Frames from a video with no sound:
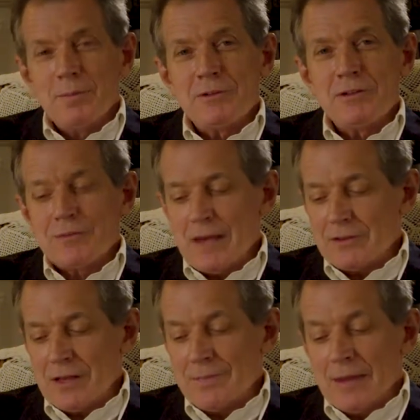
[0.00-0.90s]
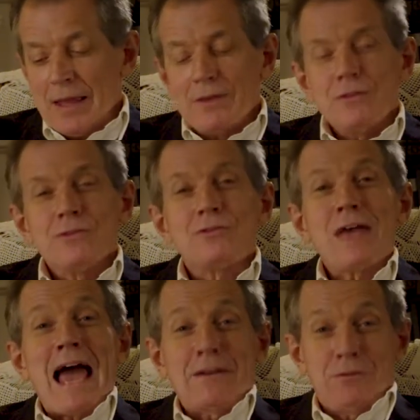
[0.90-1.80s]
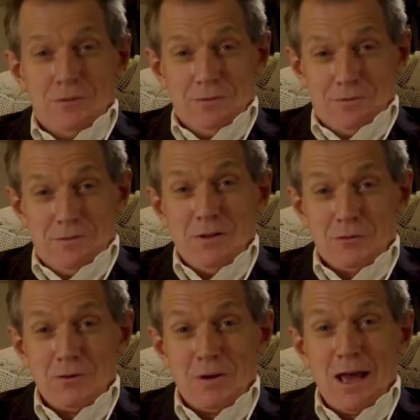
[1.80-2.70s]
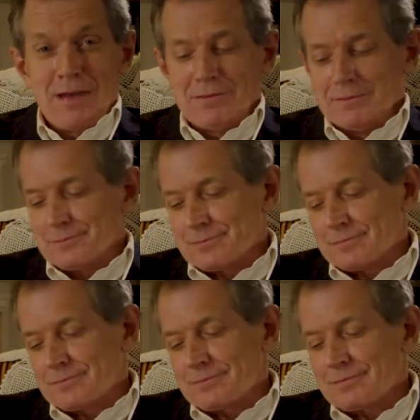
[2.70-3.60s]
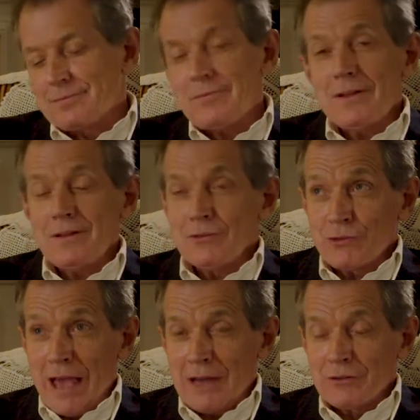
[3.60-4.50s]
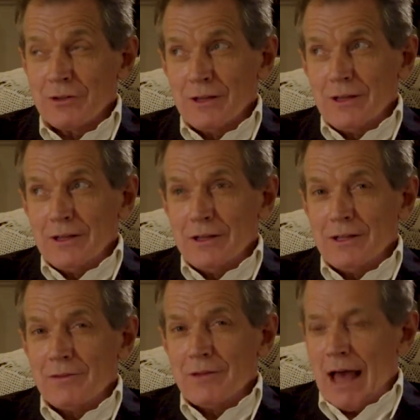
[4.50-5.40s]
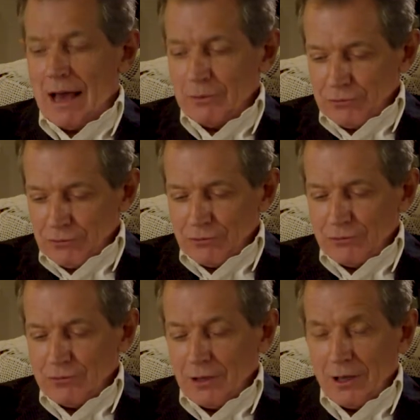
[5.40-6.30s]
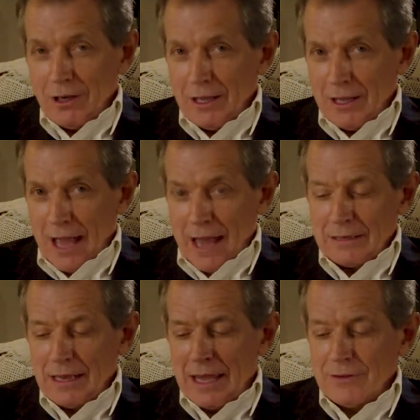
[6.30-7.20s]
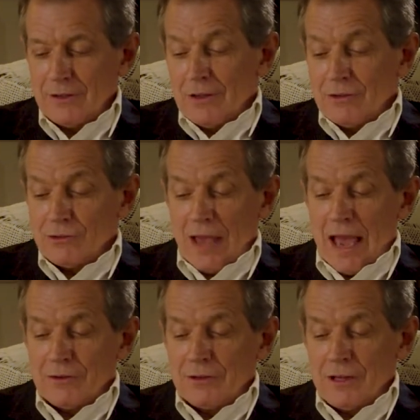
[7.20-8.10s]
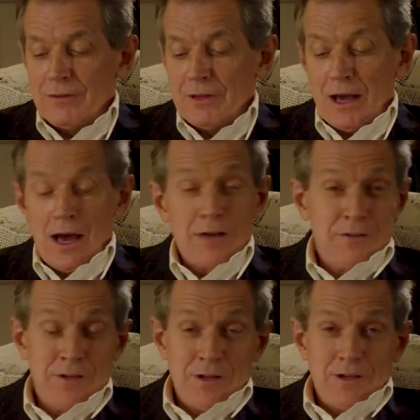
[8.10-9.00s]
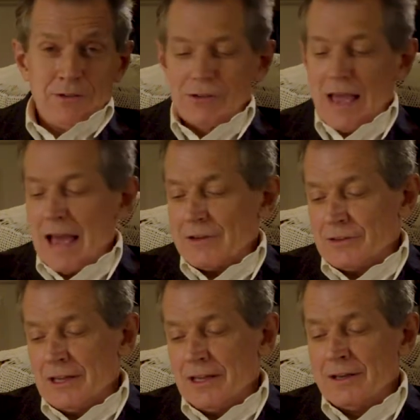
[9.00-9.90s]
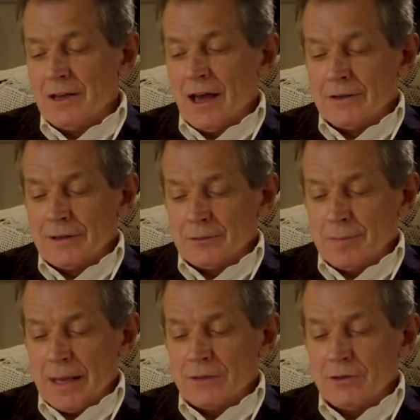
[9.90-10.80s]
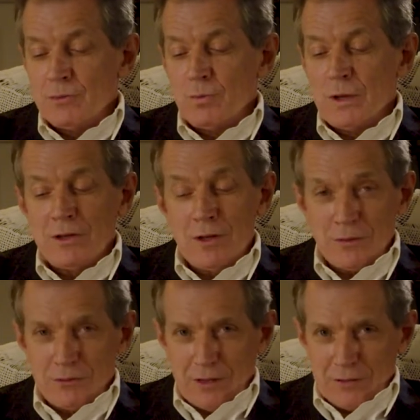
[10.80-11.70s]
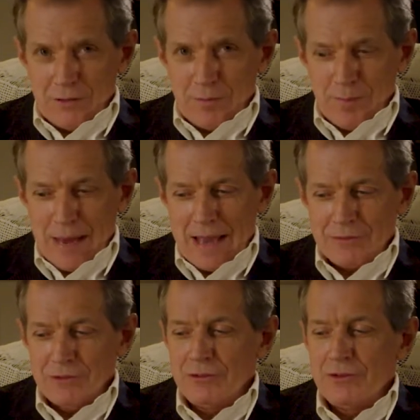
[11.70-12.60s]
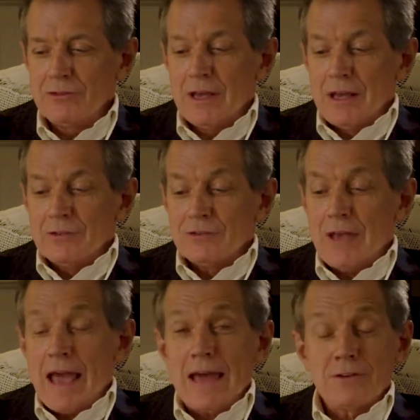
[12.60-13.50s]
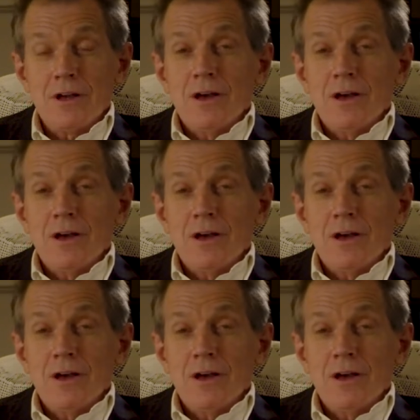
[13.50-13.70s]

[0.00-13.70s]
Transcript: Mrs. Vesey sat through life. Sat in the house, early and late, sat in the garden, sat in unexpected window seats in passages, sat